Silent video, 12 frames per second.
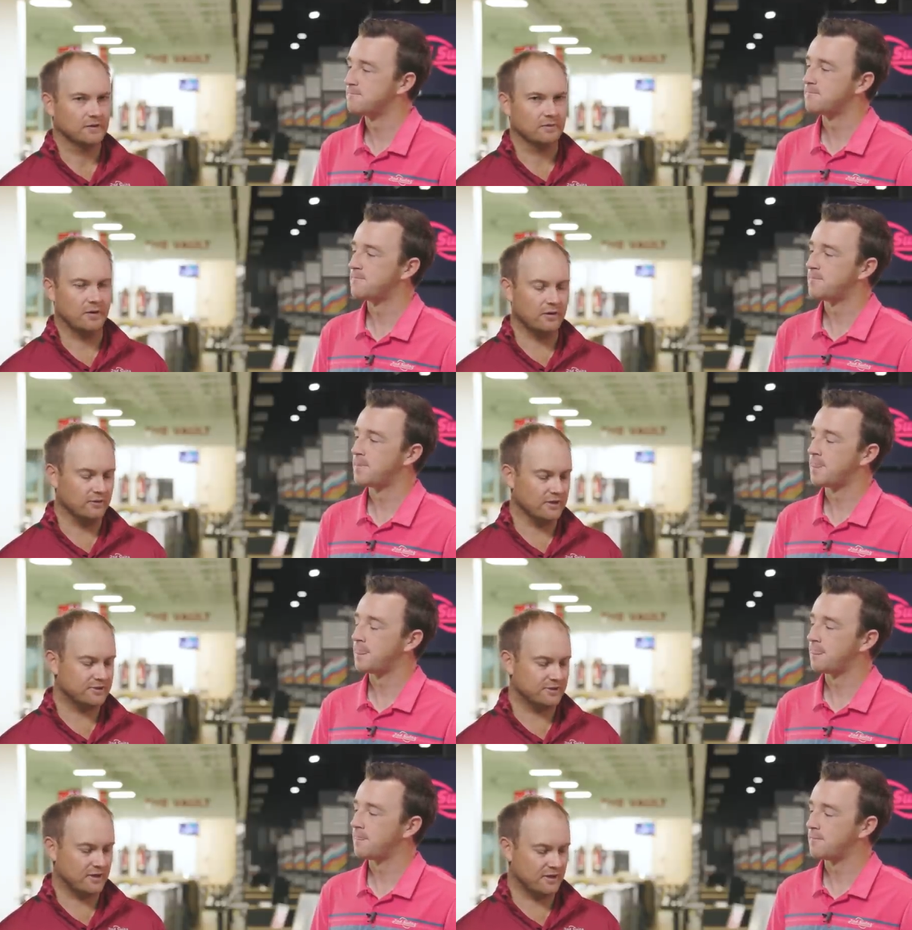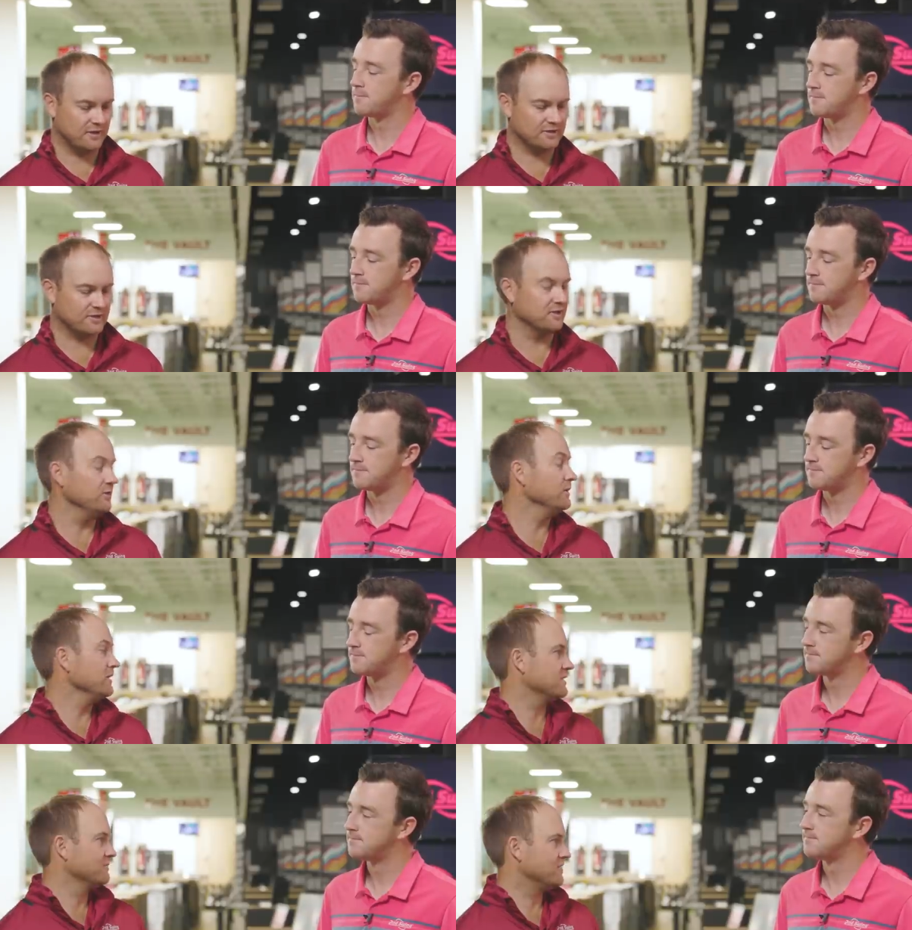Speaker 1: Well, let's, uh, let's get you to
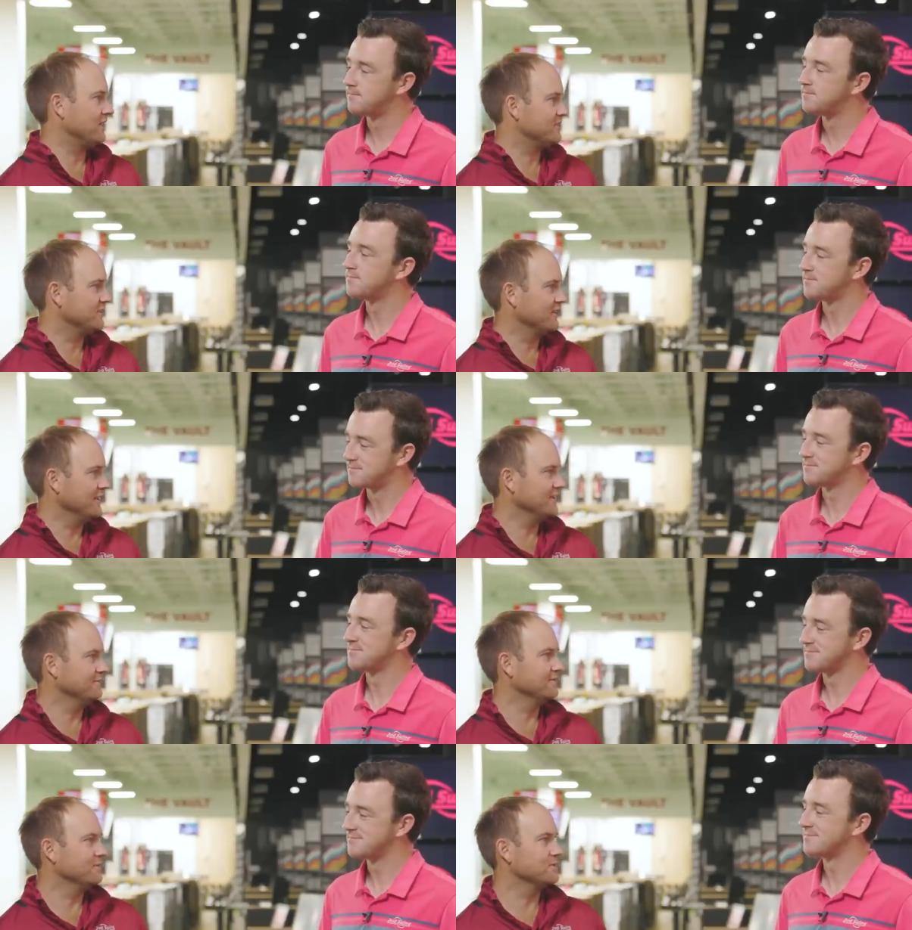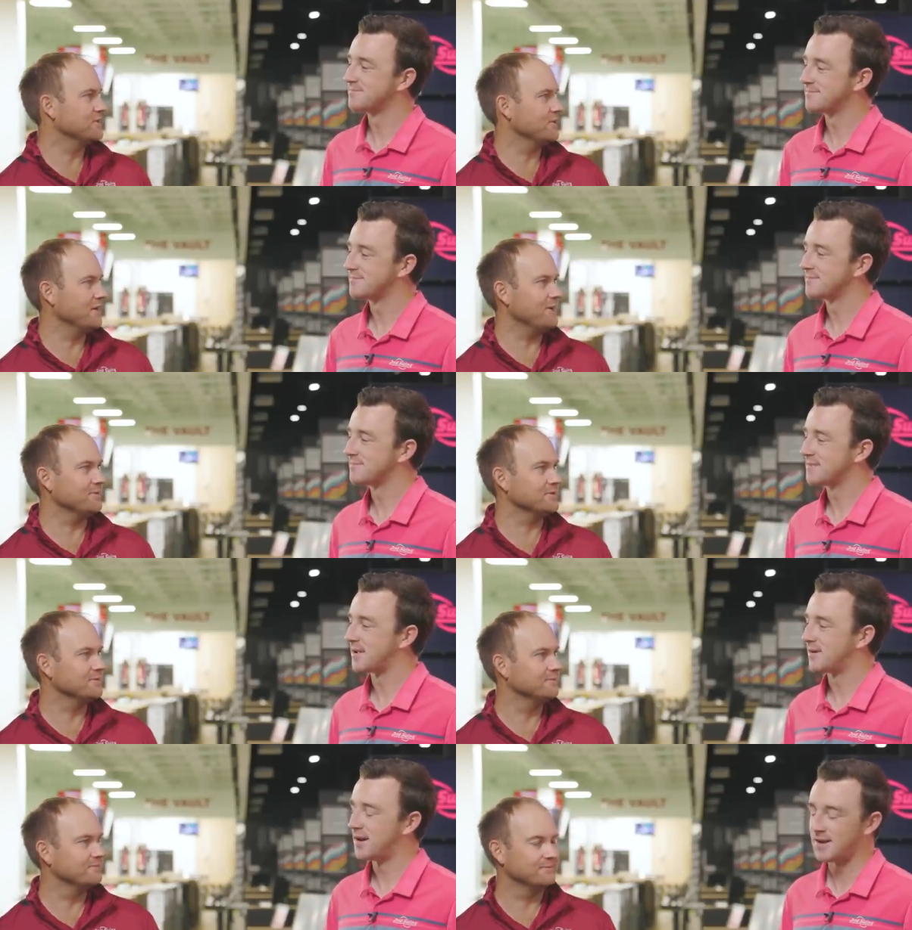hit some shots today, and we'll see what happens.
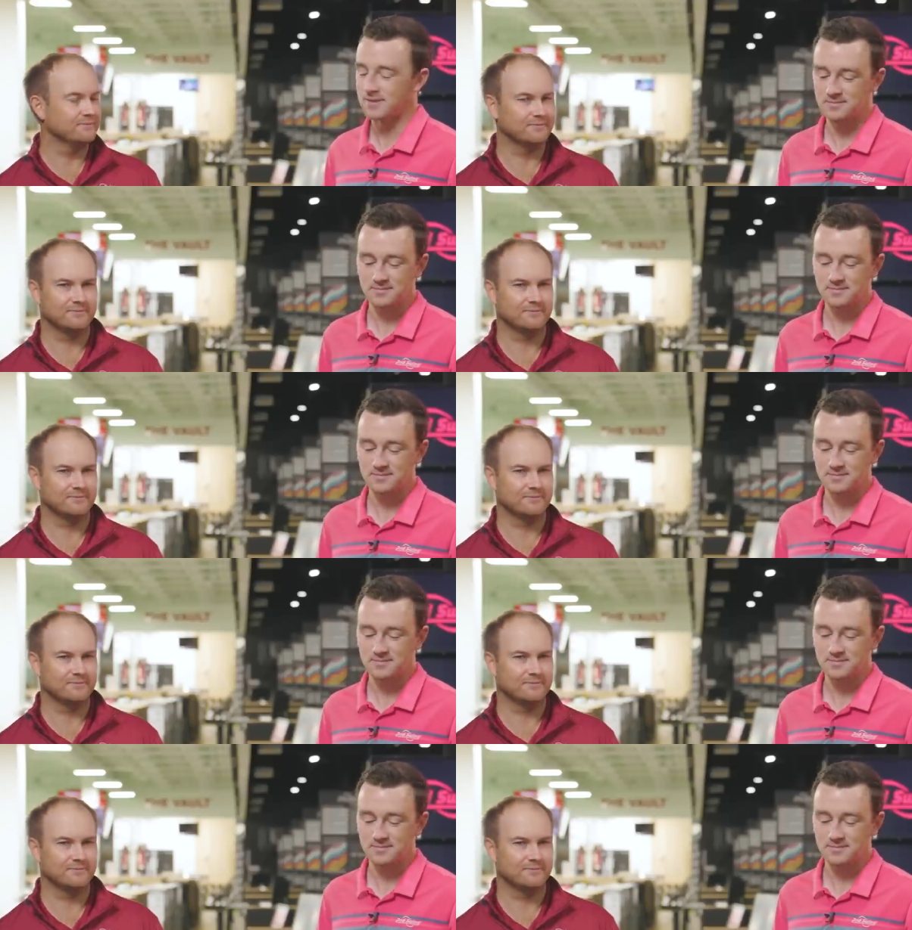All righty.